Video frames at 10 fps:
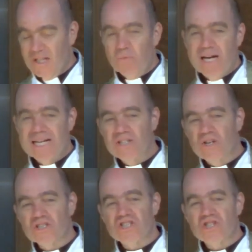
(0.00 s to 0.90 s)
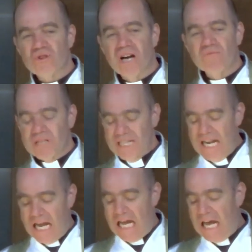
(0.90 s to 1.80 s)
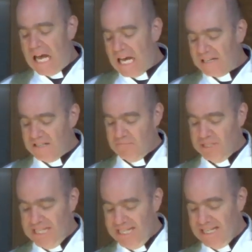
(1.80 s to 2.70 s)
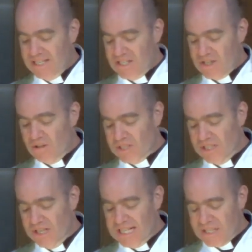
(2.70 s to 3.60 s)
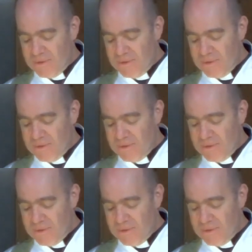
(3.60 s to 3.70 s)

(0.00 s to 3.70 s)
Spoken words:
We are not to try really hard to be salt and light, to